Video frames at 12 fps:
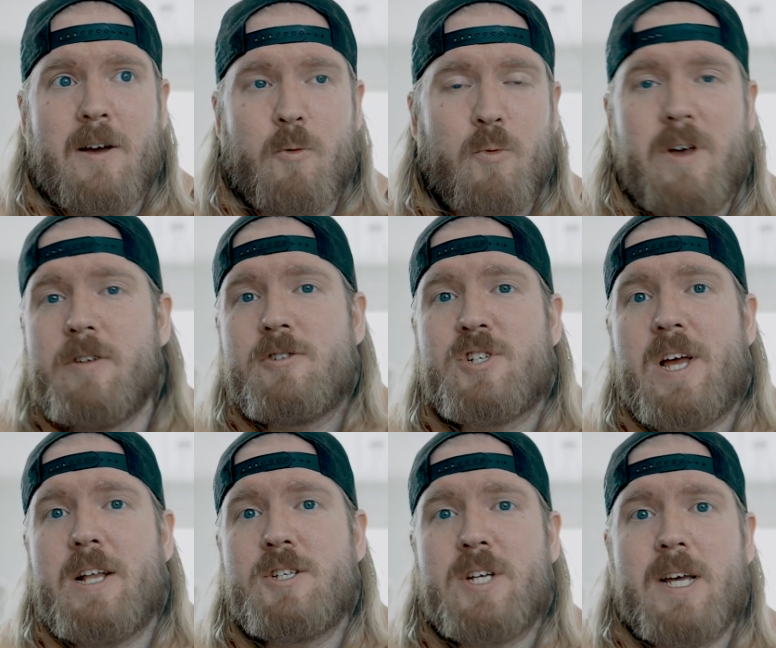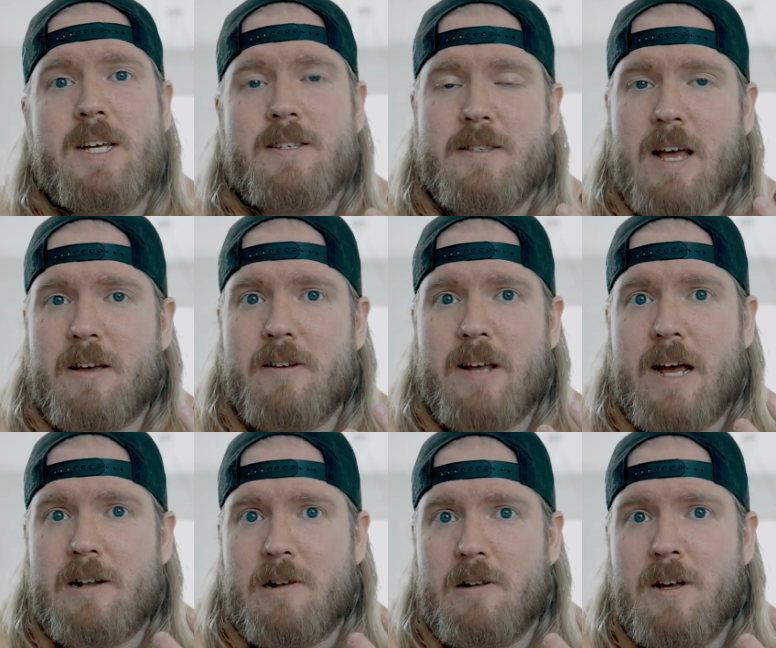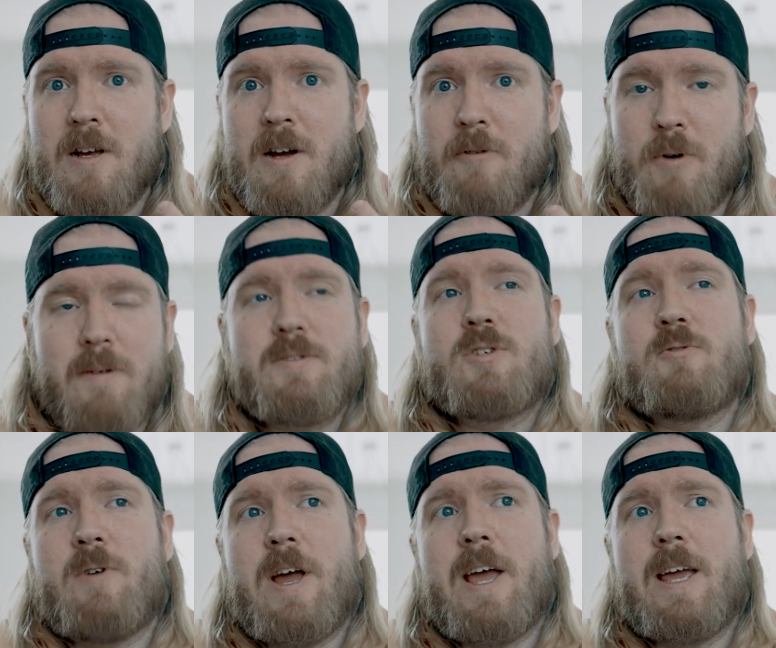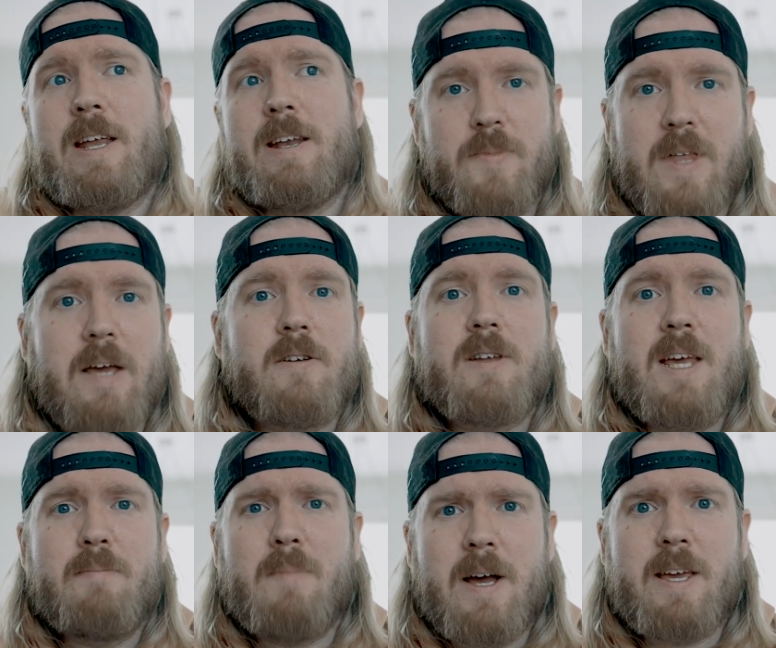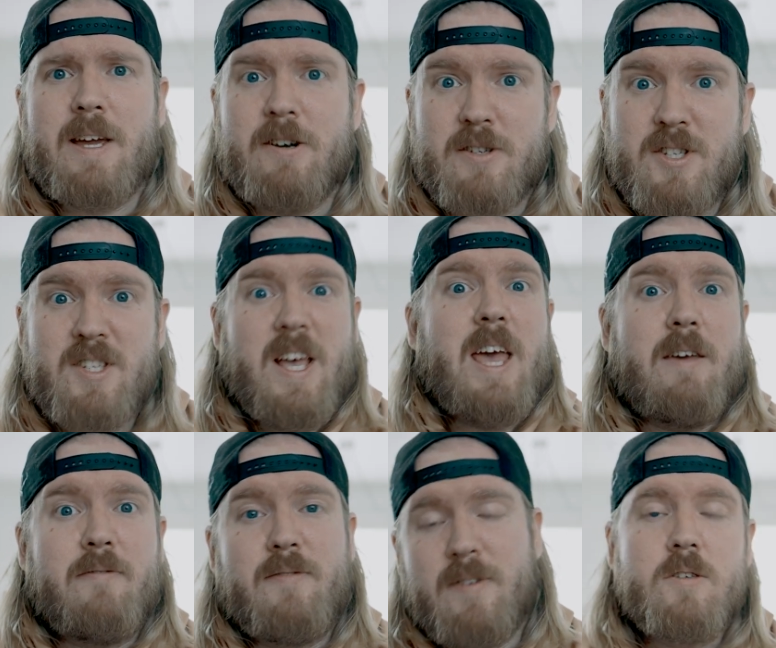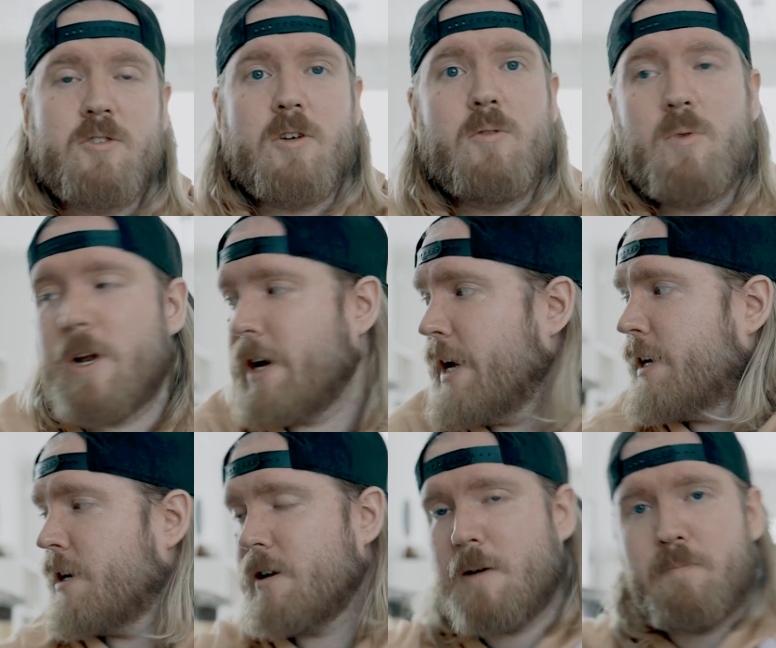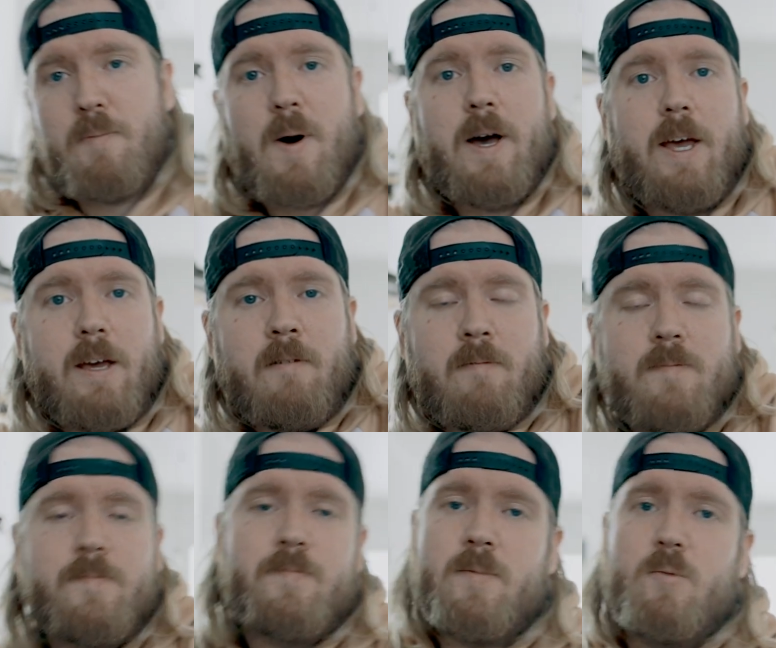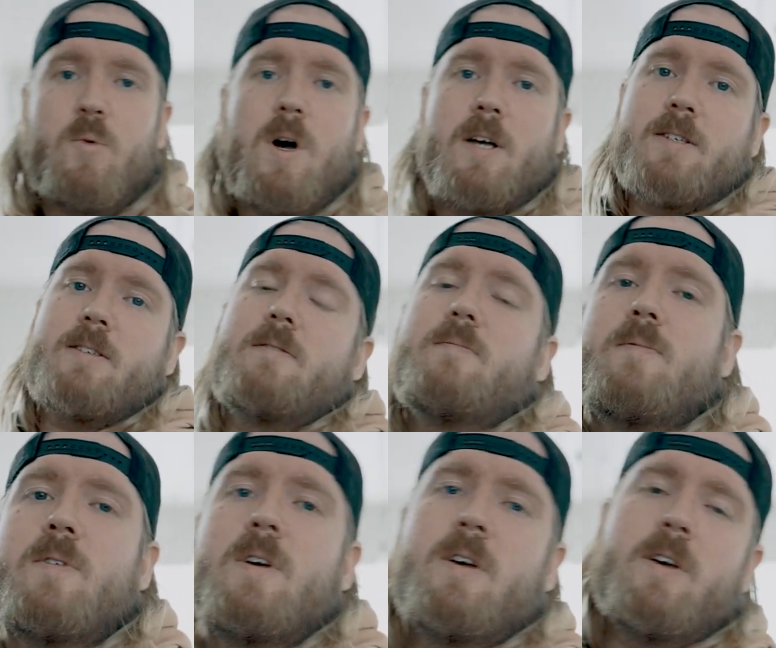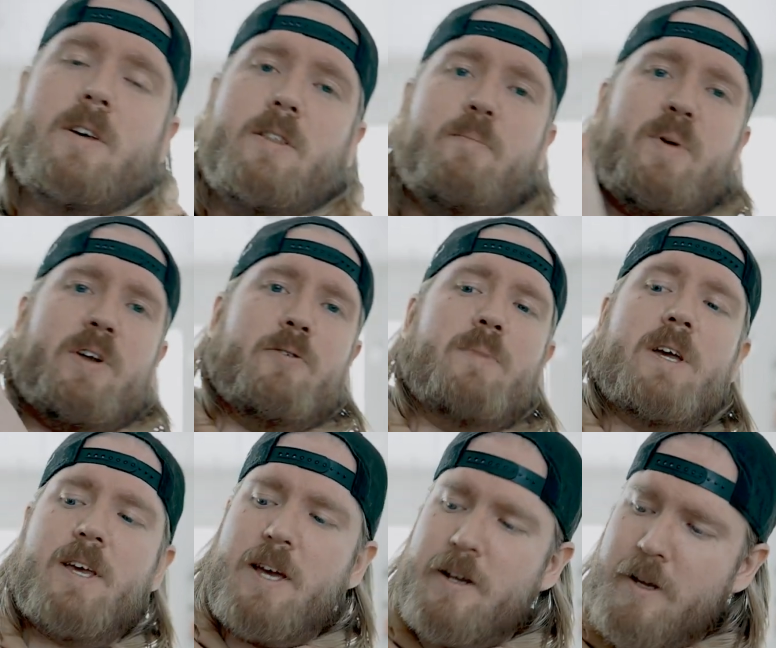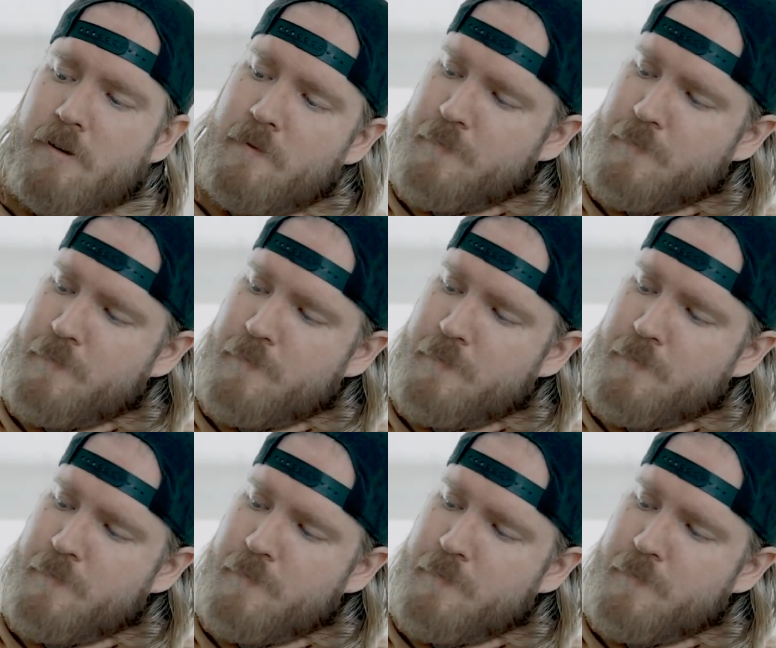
weather changes, that could handle rough terrain, that could keep my gear safe. So what I ended up buying was the McKinnon